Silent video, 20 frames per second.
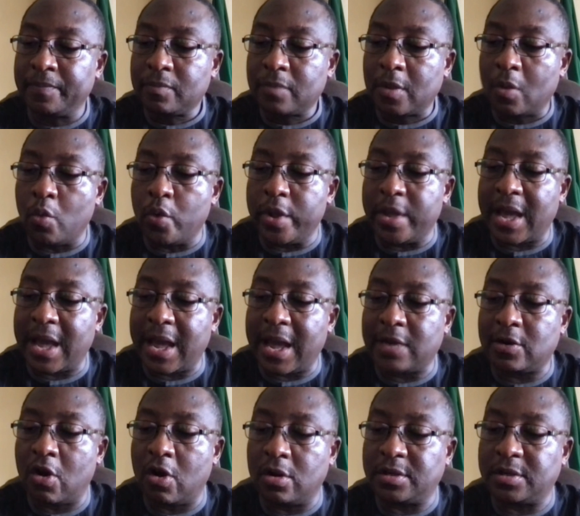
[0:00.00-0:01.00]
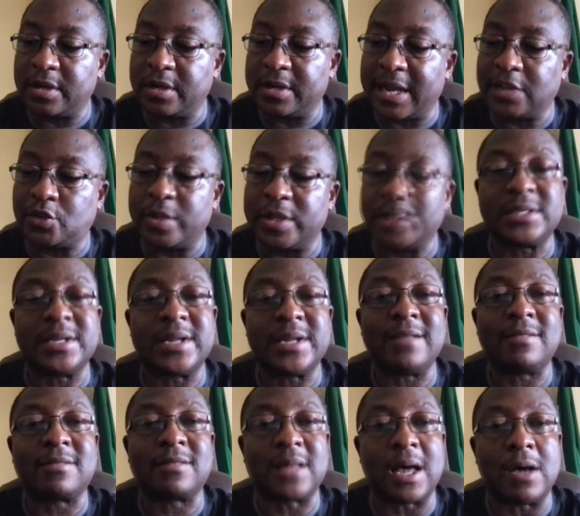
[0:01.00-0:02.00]
we had
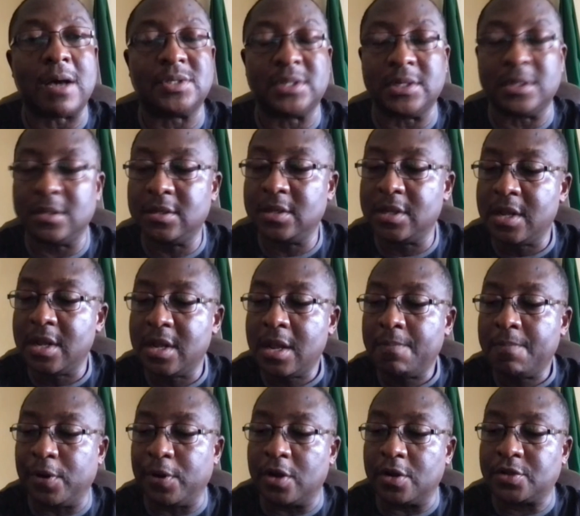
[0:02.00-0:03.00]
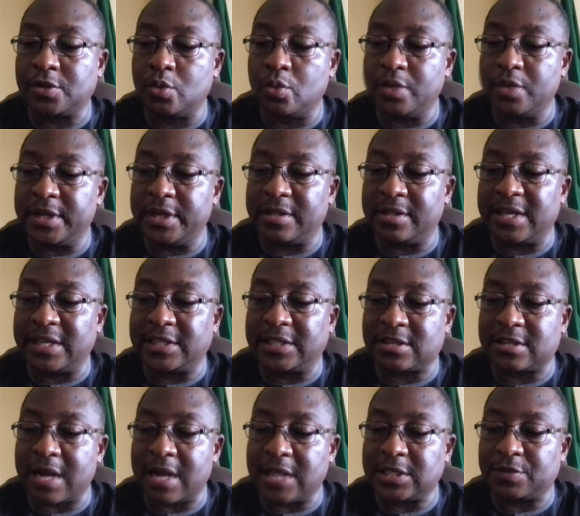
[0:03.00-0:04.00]
129,000 plus who did the
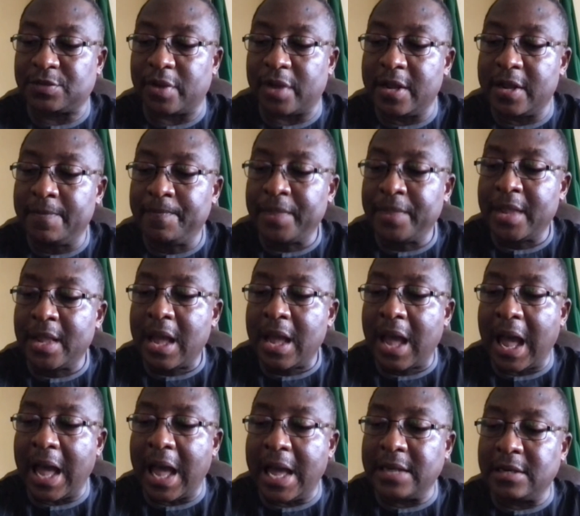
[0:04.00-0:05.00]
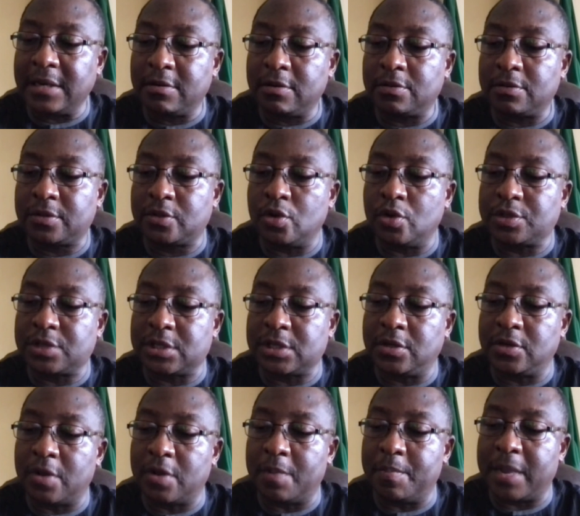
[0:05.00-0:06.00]
transfer, and total
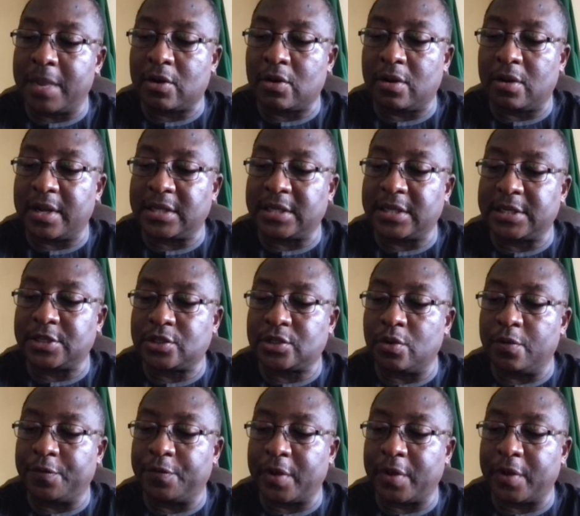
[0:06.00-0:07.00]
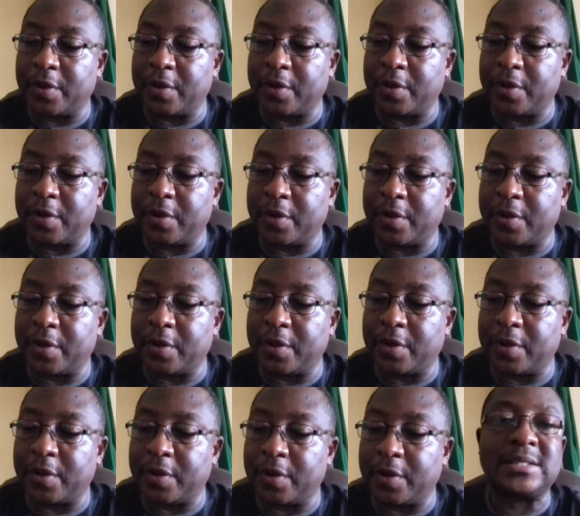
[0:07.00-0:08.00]
number collected so far is
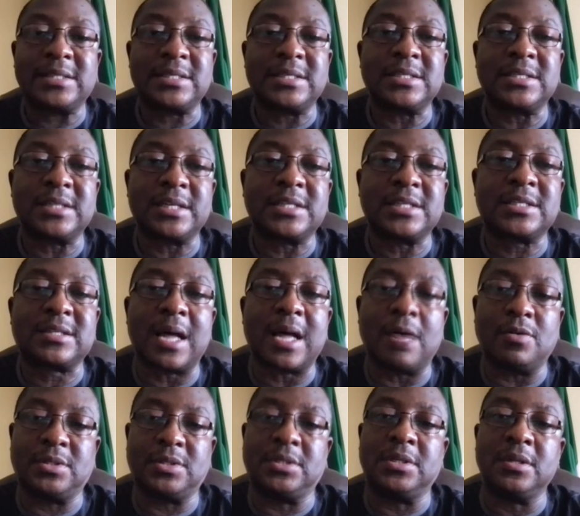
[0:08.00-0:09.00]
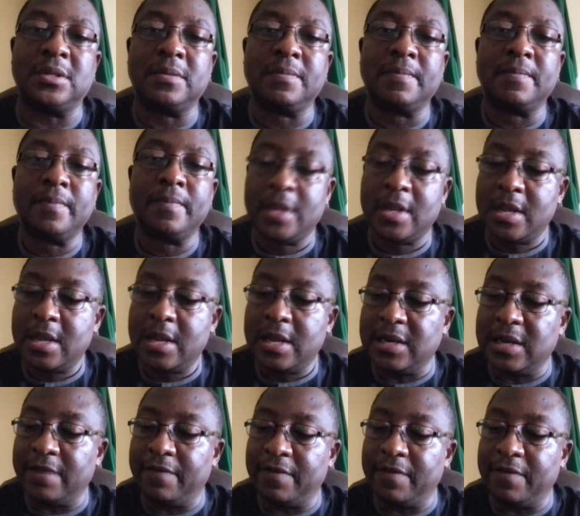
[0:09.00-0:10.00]
about 86,000,
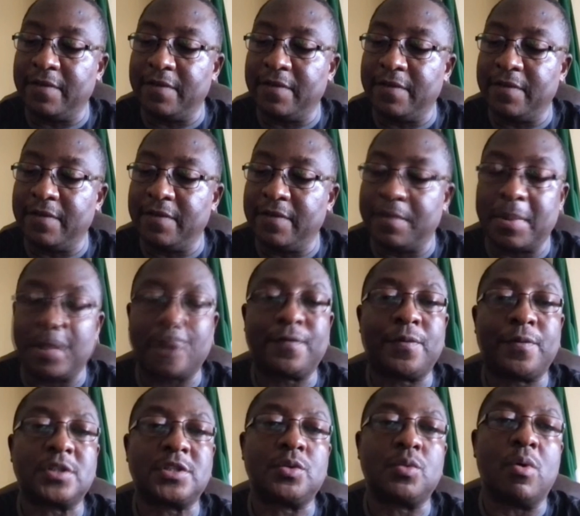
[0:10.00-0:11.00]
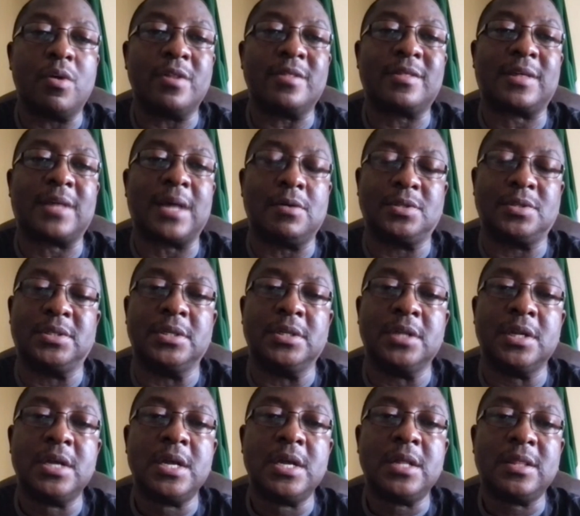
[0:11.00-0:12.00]
leaving a balance of about
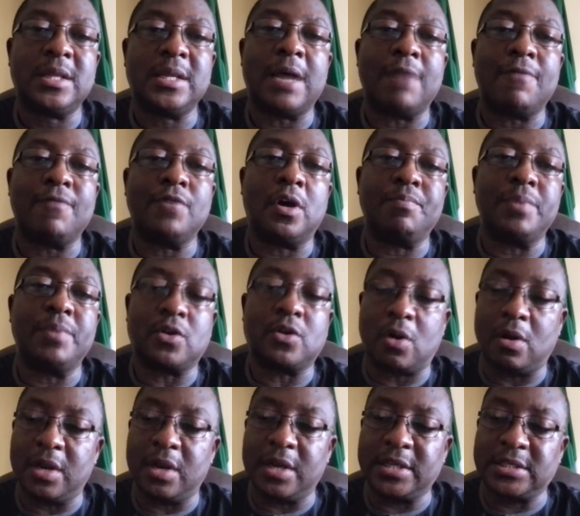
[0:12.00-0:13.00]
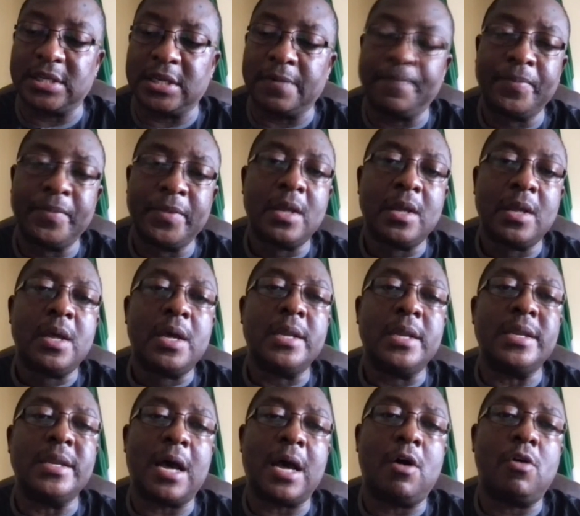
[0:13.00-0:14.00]
41,000 that have not been collected.
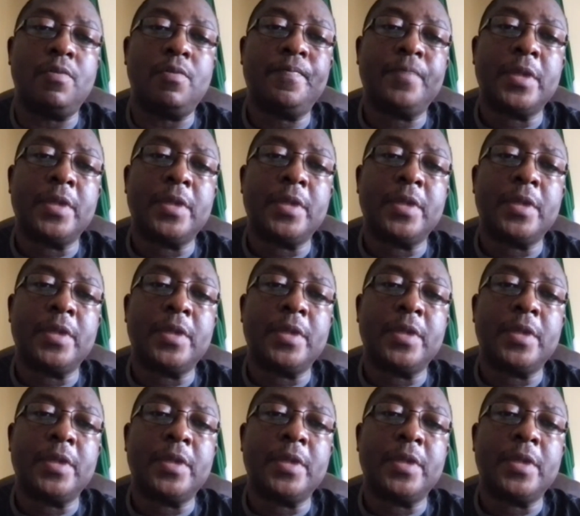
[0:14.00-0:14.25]
Now,